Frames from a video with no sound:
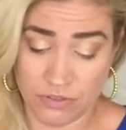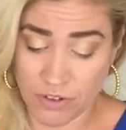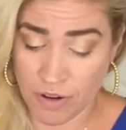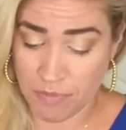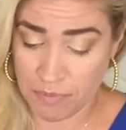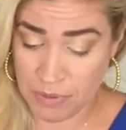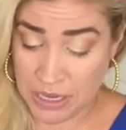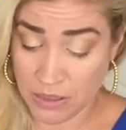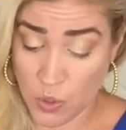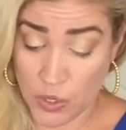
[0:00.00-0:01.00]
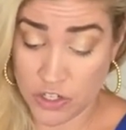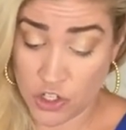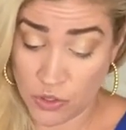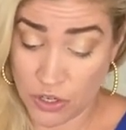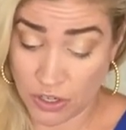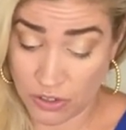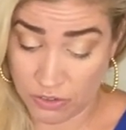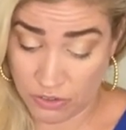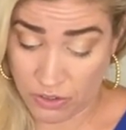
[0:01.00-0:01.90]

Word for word: from P. Lloyd Jr.